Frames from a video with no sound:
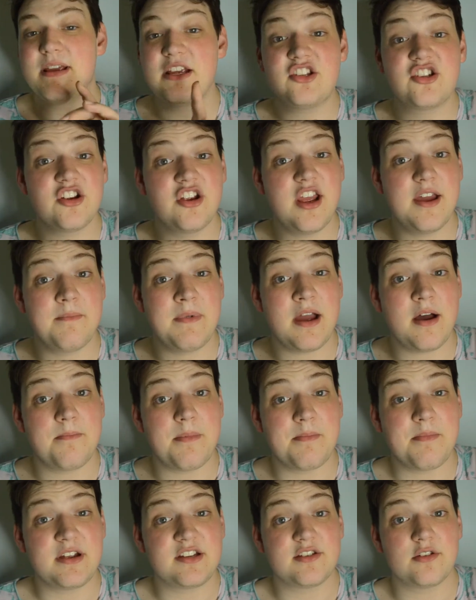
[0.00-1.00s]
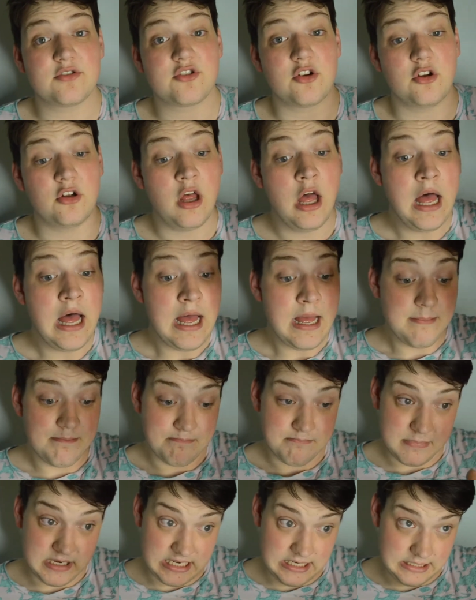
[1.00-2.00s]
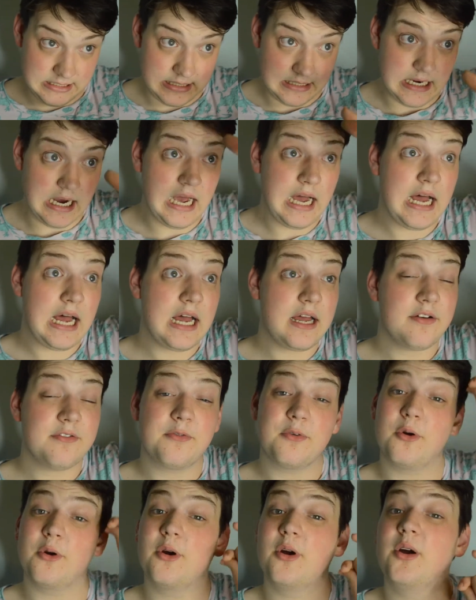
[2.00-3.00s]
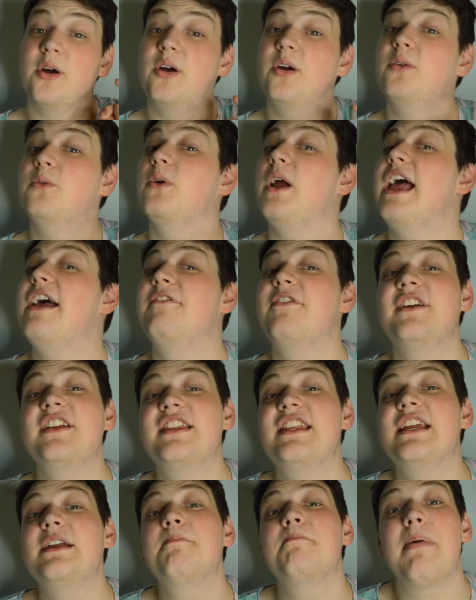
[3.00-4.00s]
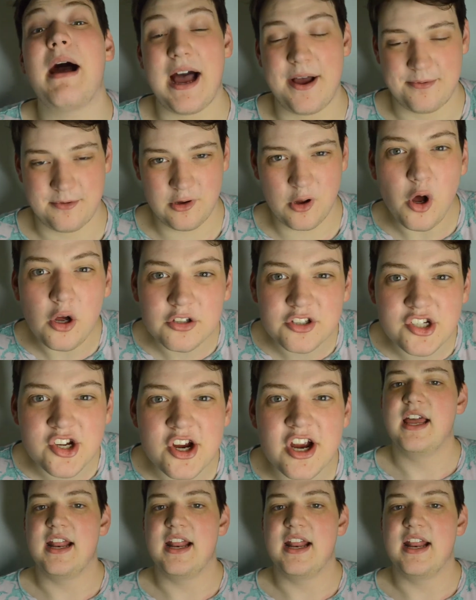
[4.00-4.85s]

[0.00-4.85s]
Make sure you hit me up on my social media for everything pop culture,